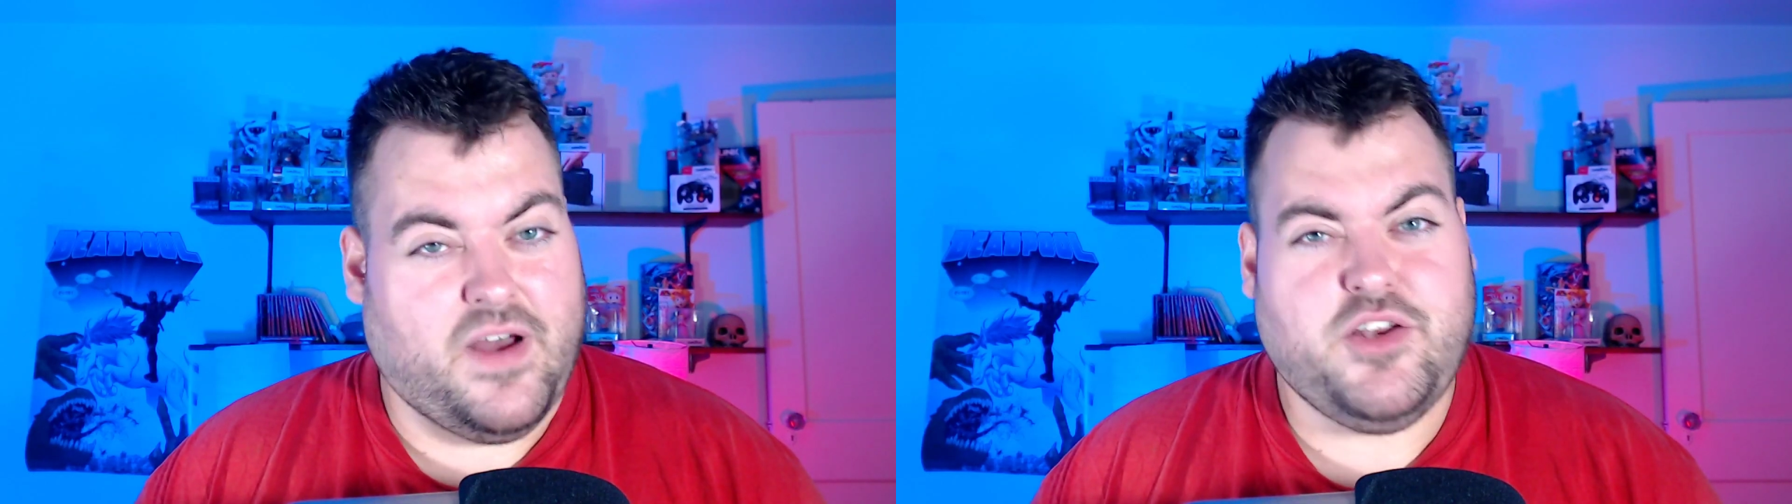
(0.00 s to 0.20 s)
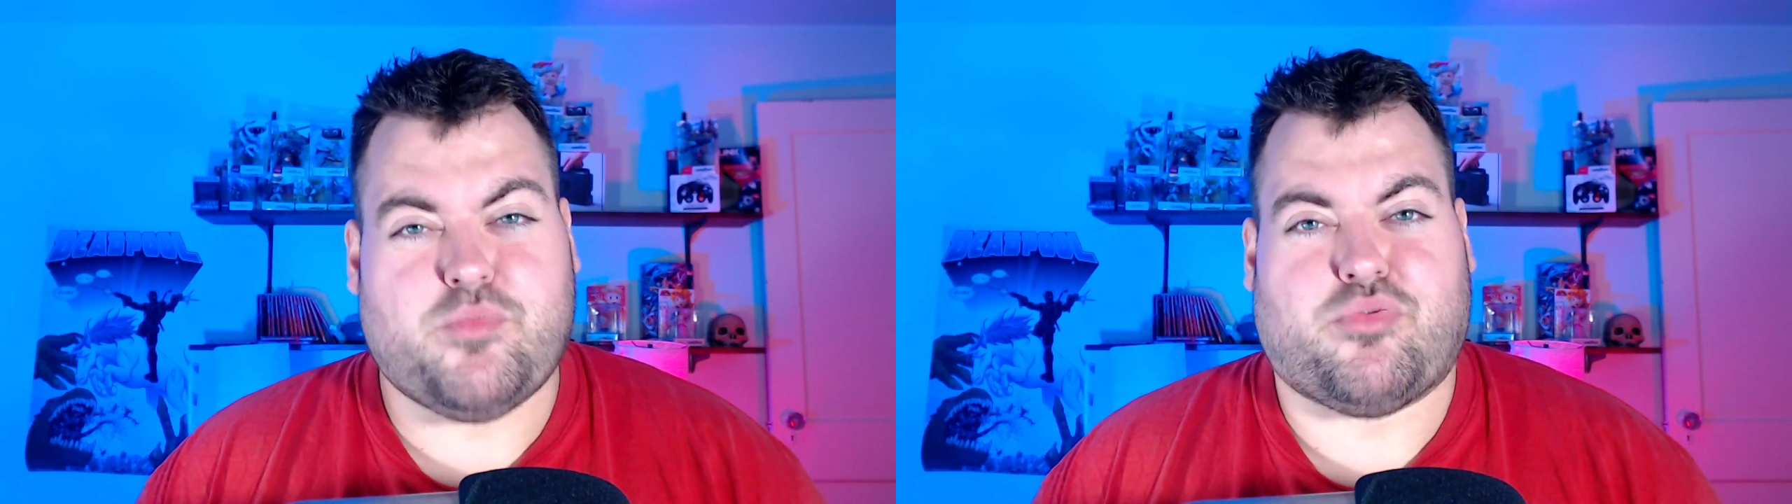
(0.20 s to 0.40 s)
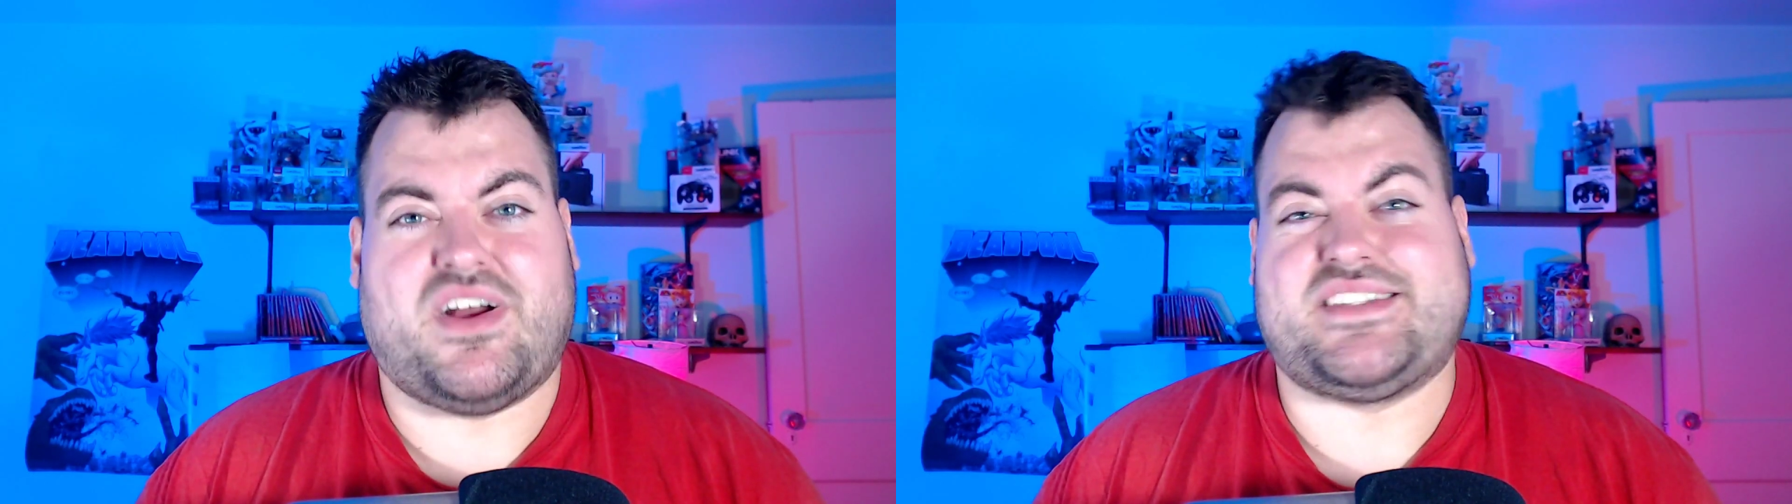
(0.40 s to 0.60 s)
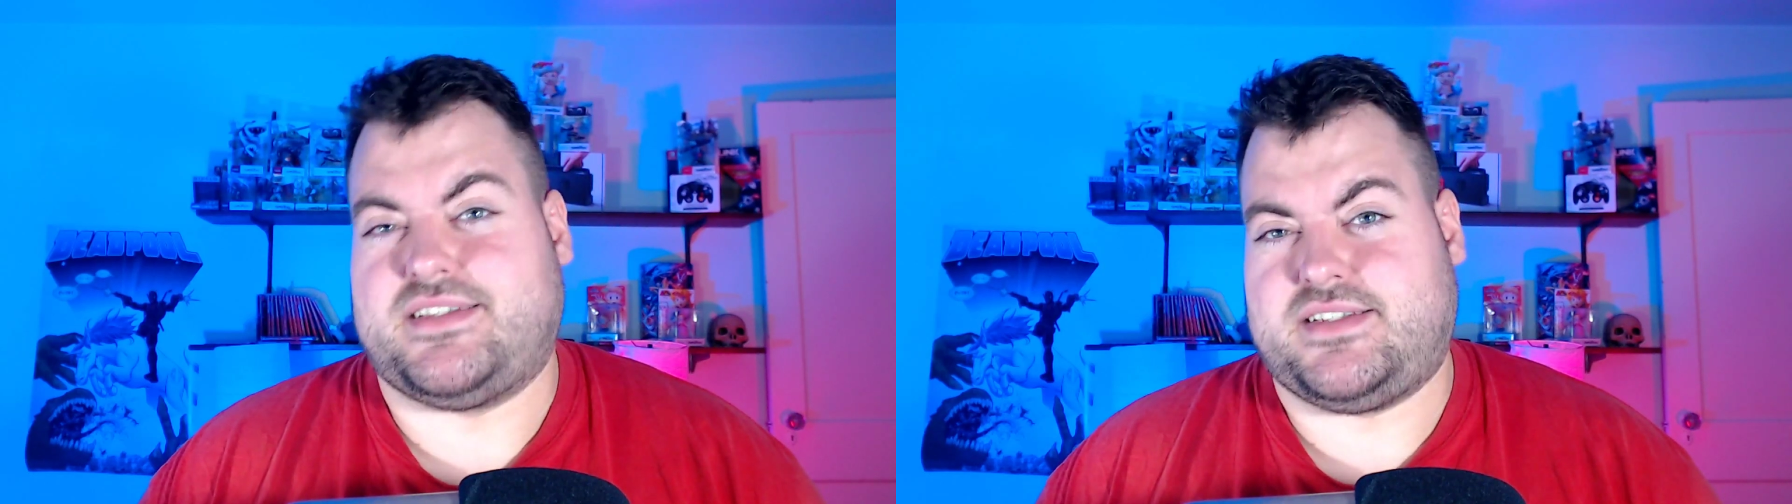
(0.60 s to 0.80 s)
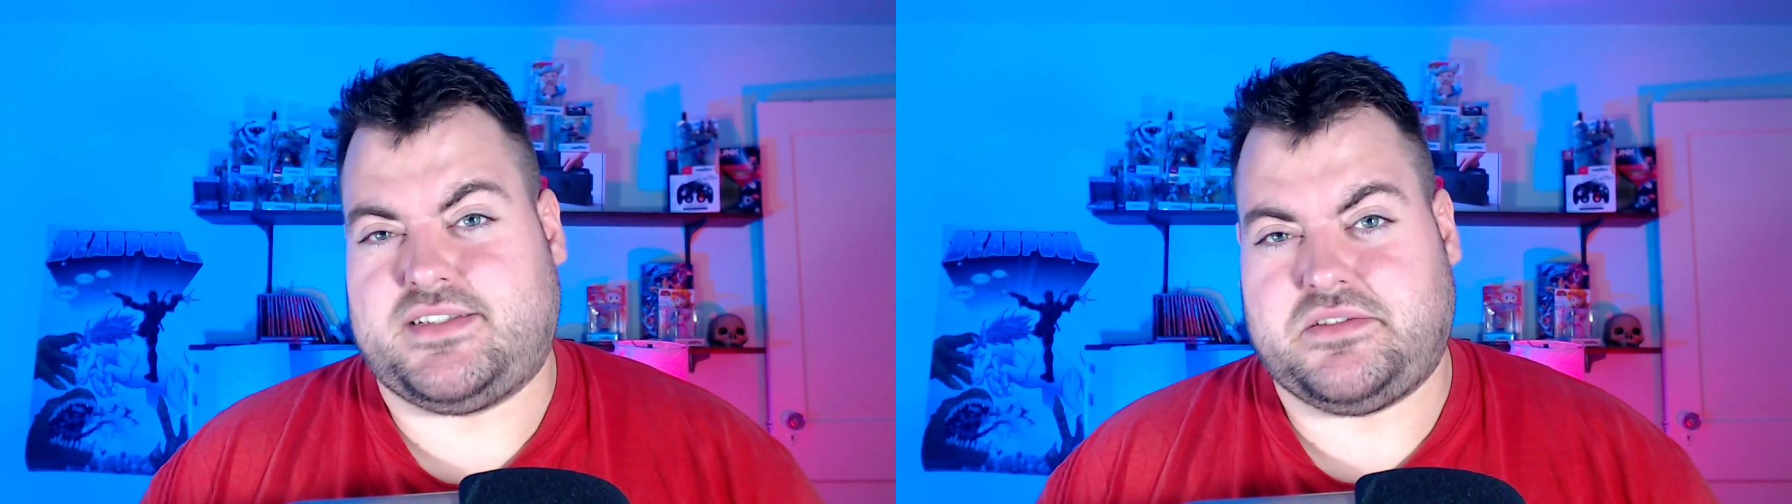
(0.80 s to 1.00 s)
your
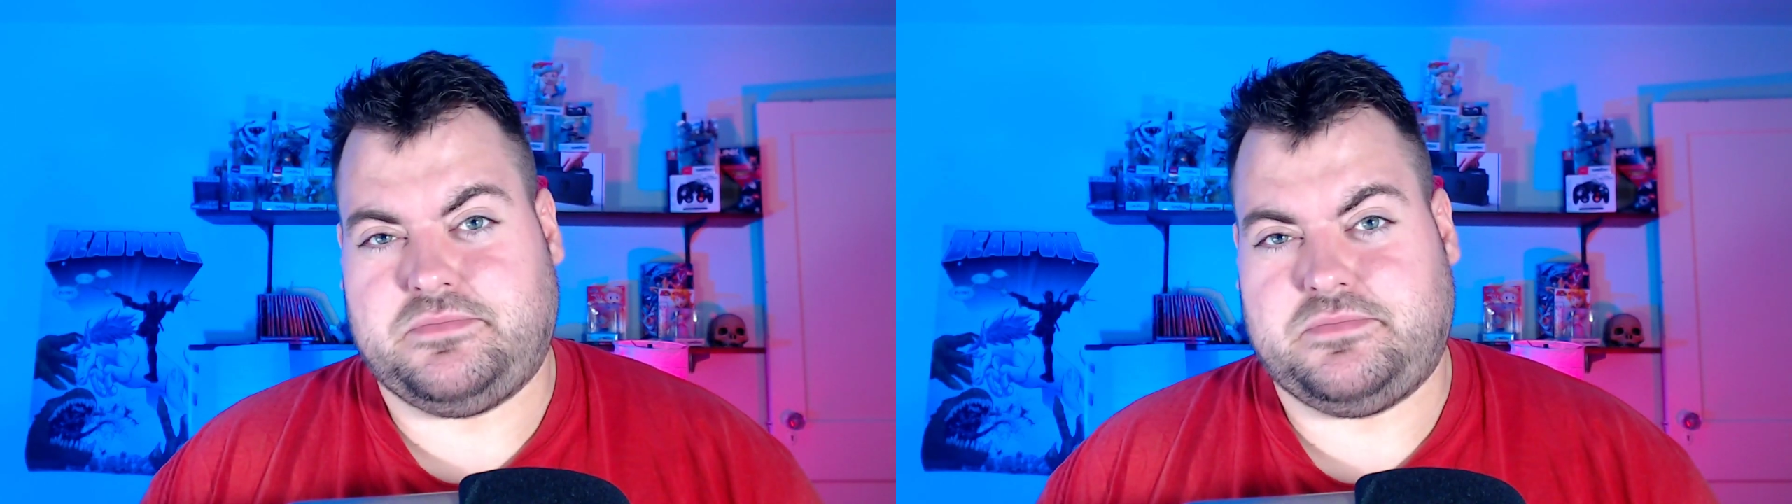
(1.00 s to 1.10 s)
presence.